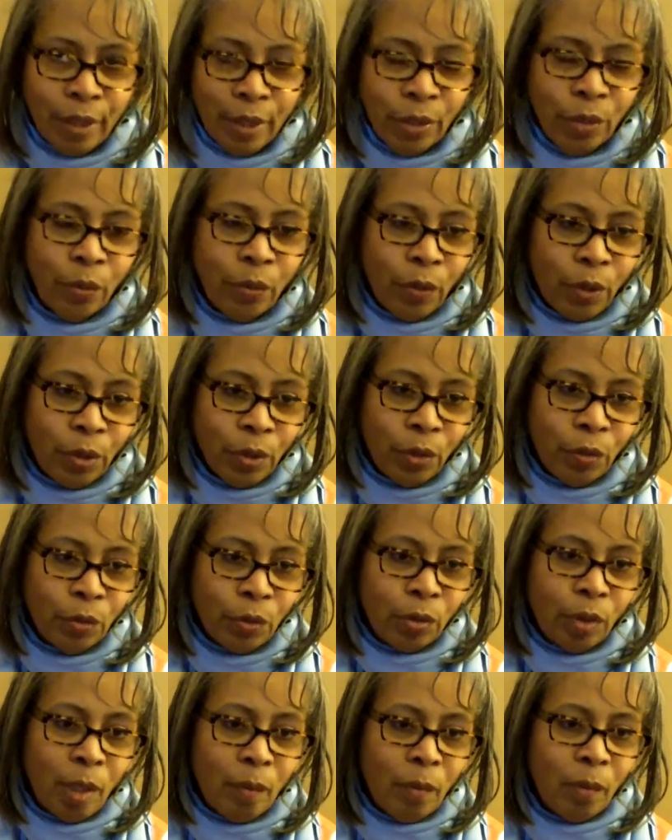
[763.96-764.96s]
little or no
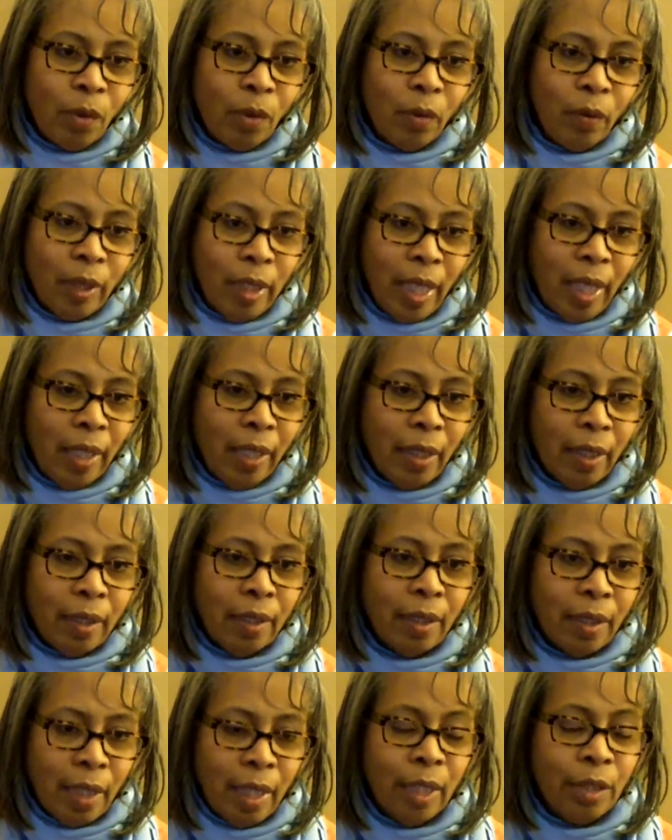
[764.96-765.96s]
trouble creating
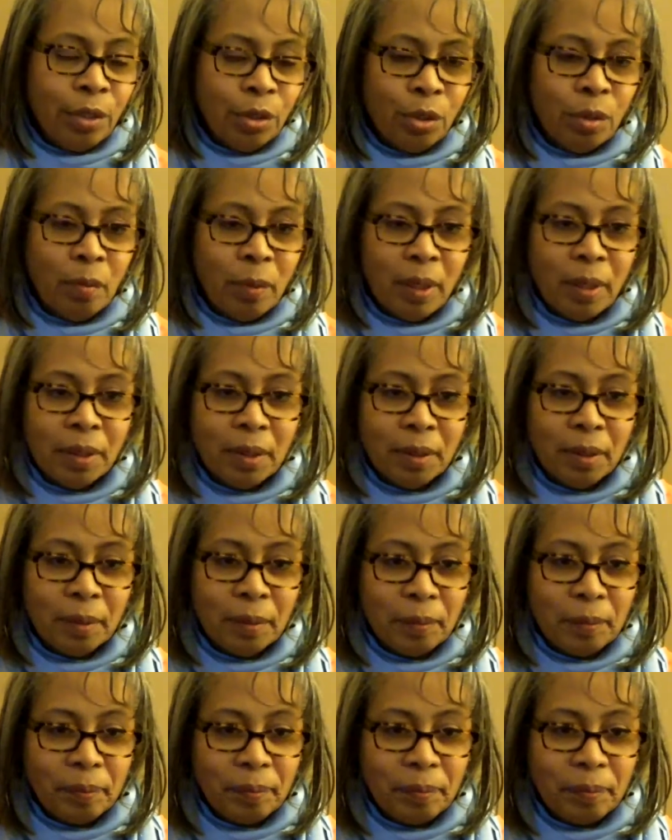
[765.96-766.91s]
instruments.